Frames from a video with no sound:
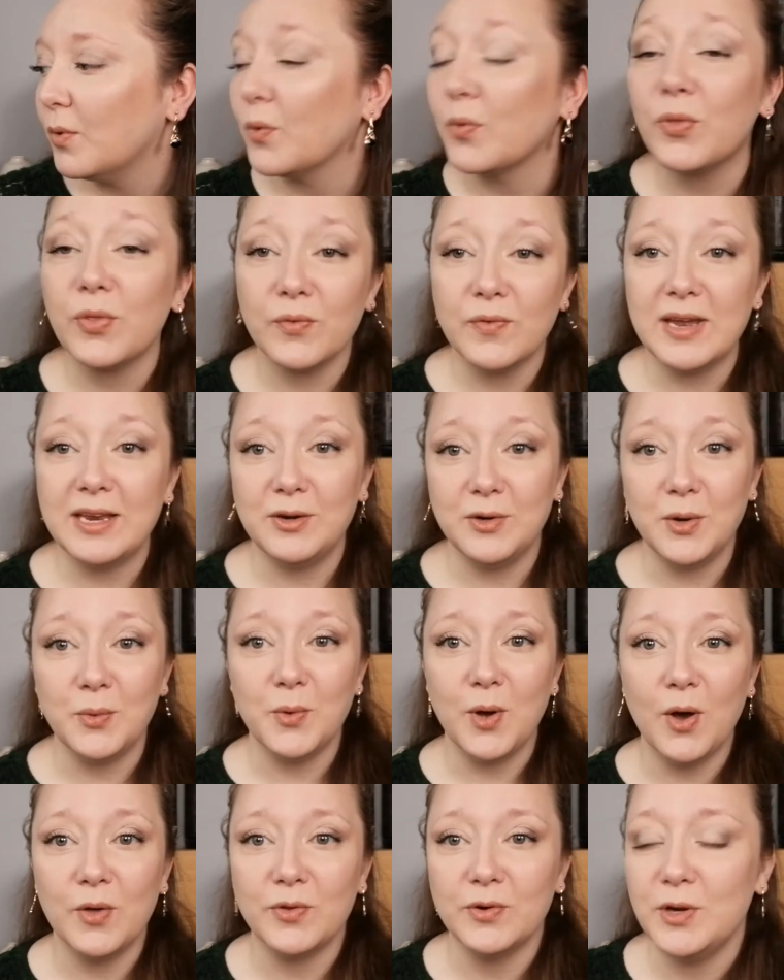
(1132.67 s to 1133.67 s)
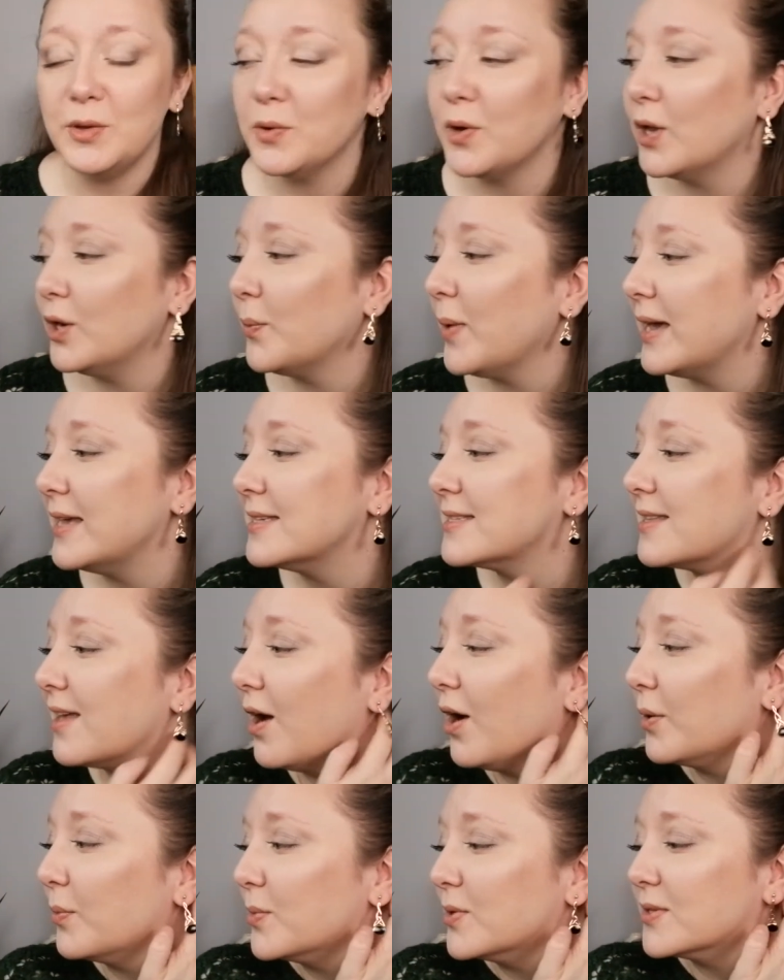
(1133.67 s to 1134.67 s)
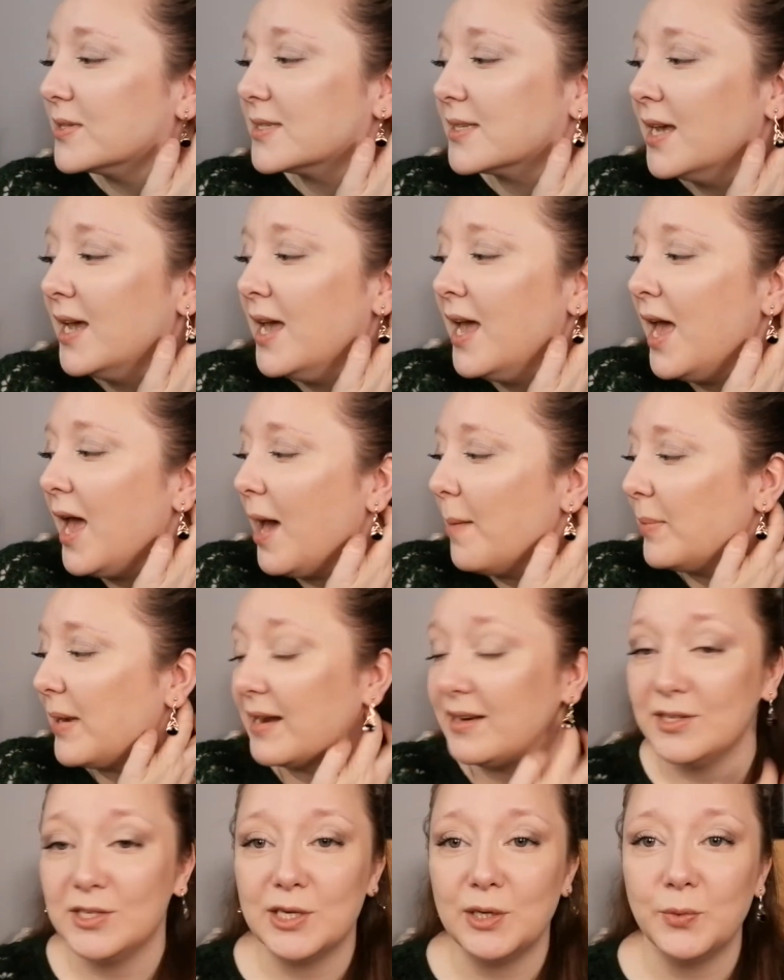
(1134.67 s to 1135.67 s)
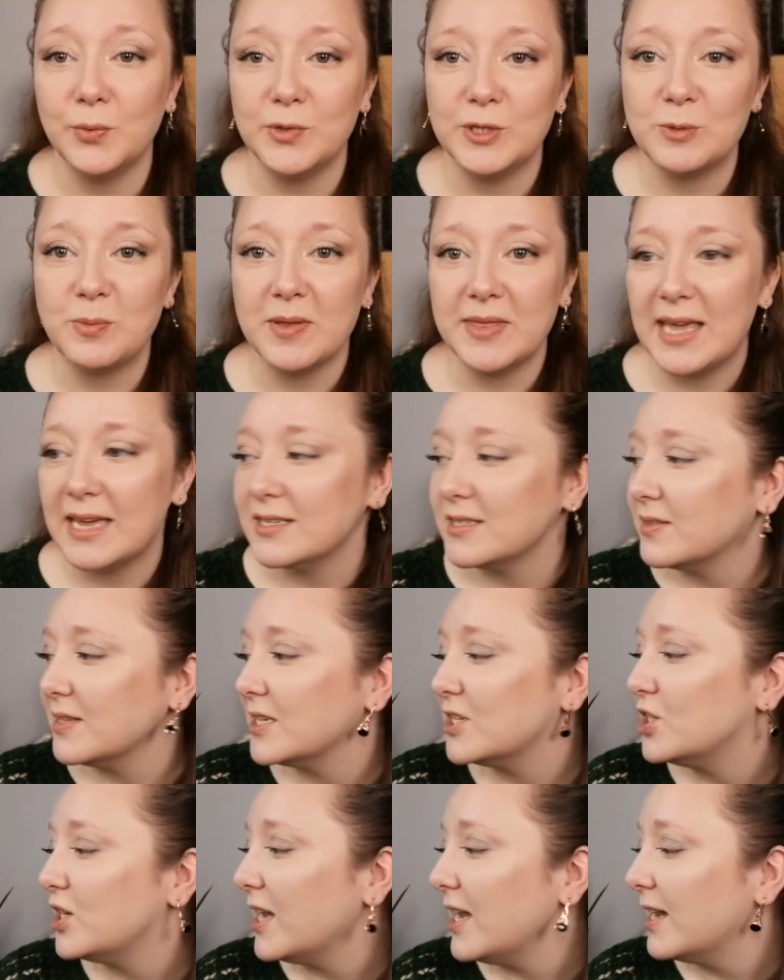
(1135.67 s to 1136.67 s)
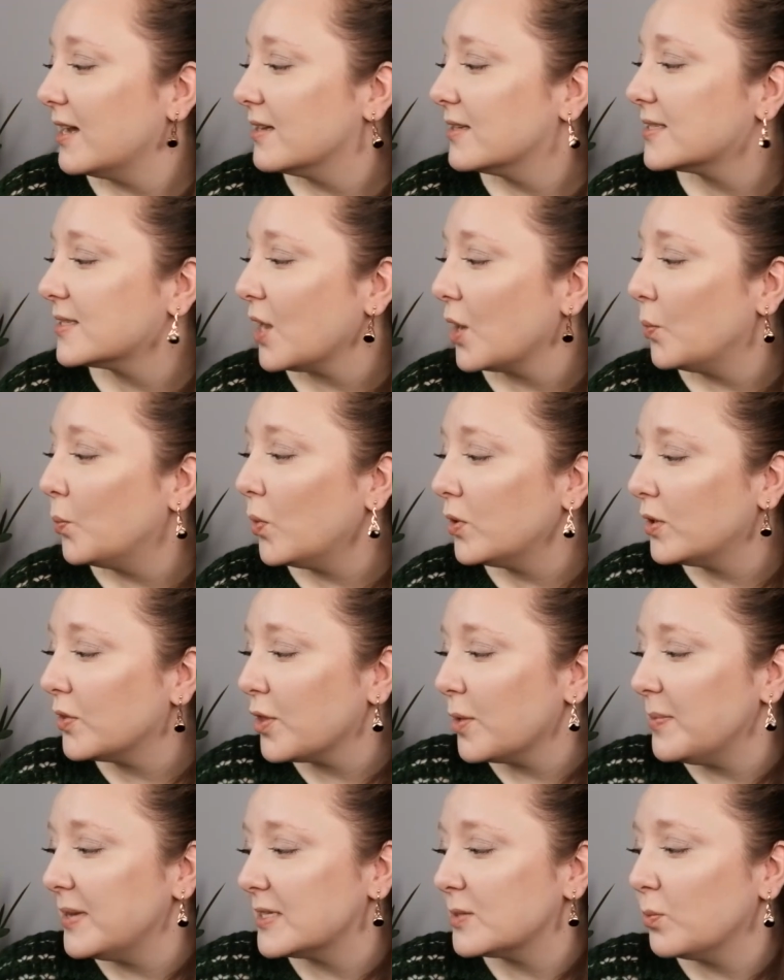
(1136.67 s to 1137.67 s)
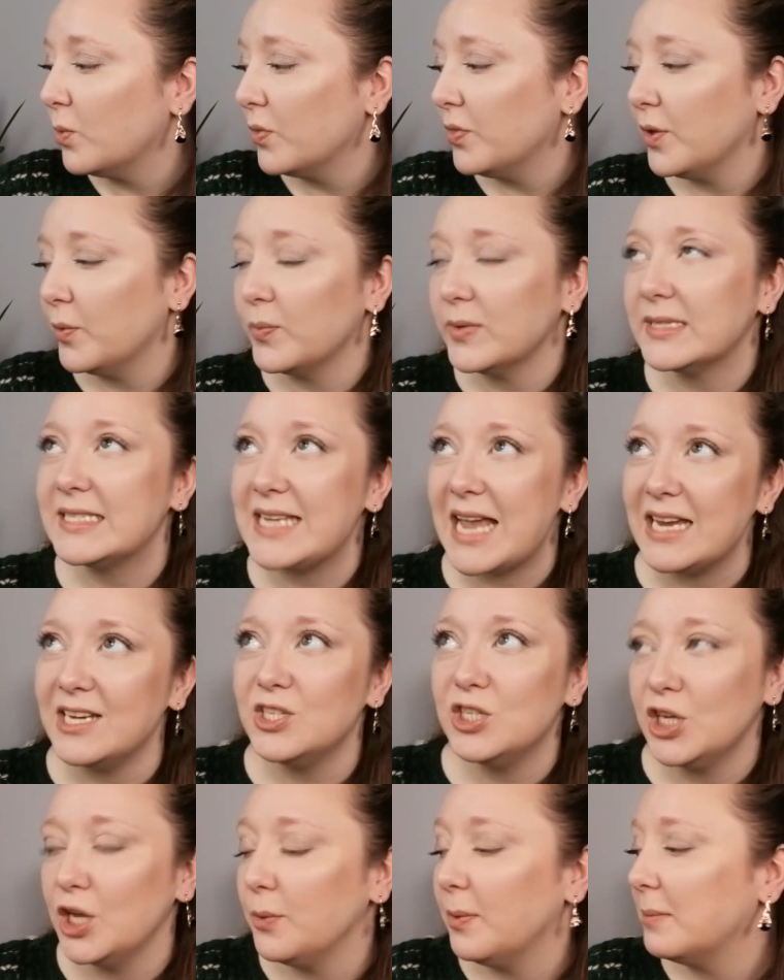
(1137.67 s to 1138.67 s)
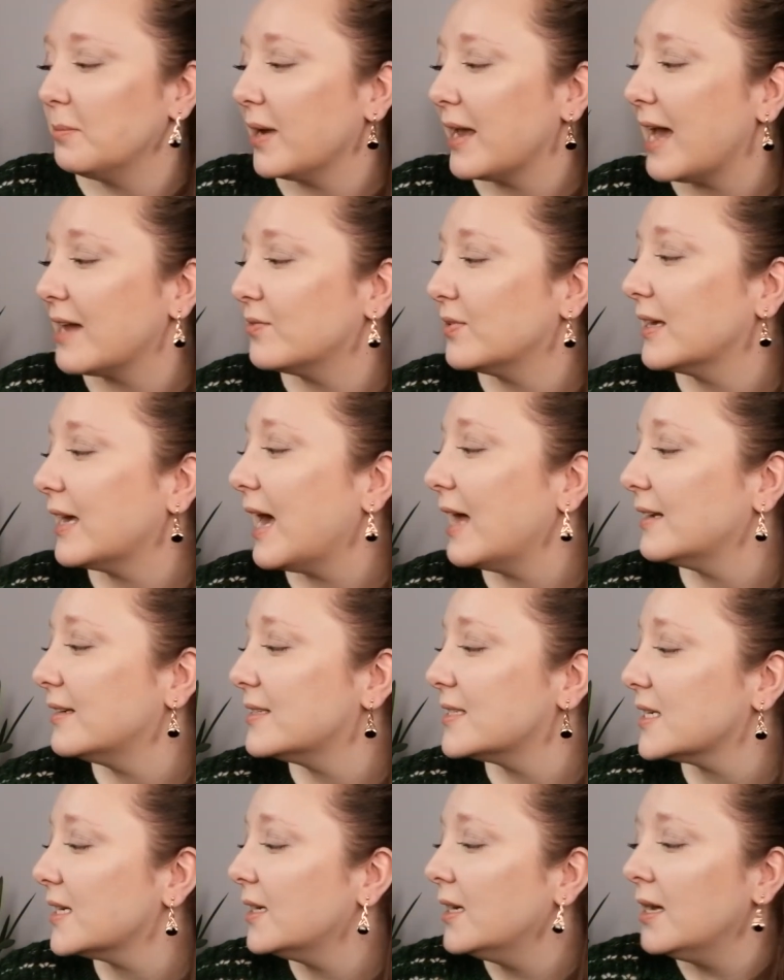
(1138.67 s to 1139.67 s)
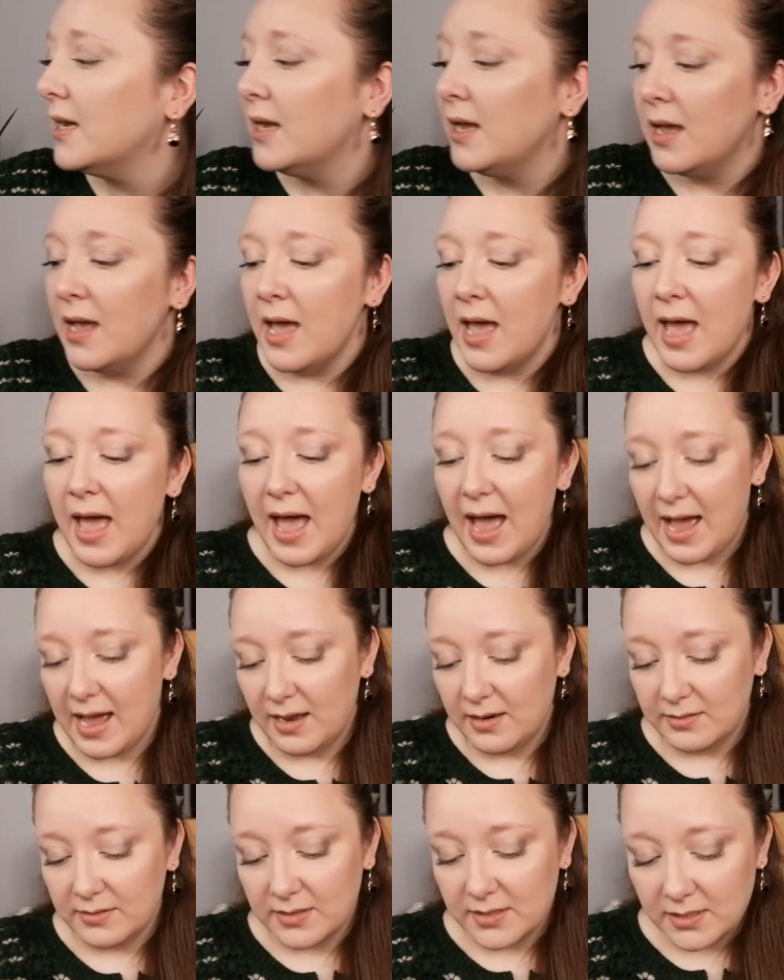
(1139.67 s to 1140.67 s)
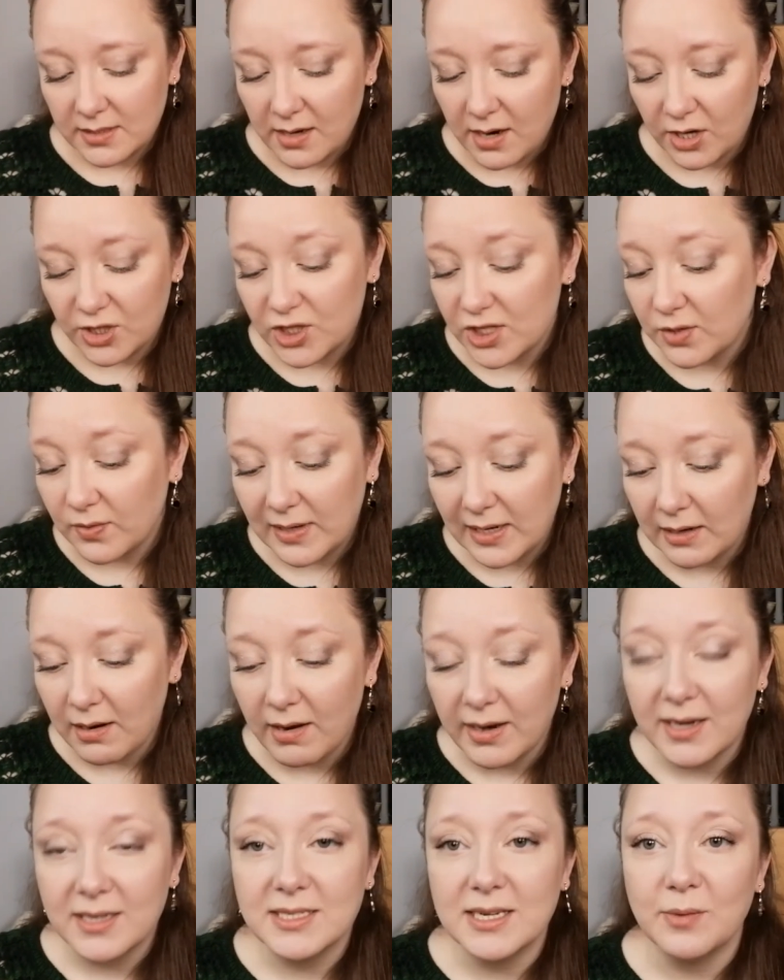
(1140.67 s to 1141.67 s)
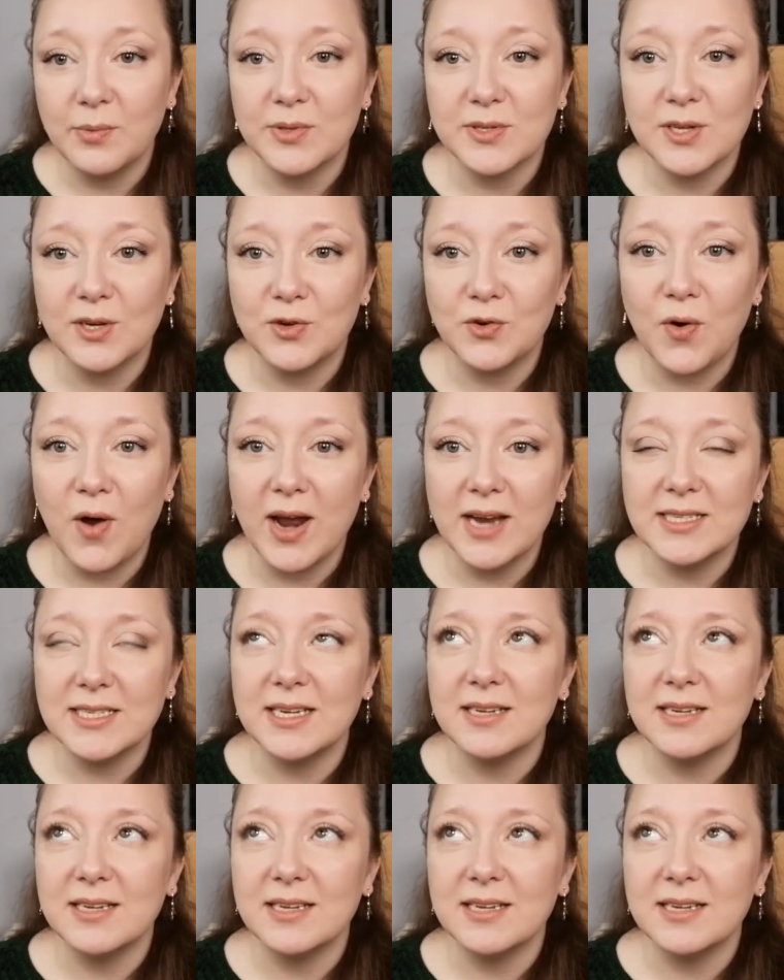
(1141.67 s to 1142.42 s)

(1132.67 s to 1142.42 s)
three new colourways that I was planning to launch by the end of this year. So one of them is one that was day two in my advent calendar, and I just really liked it once I tried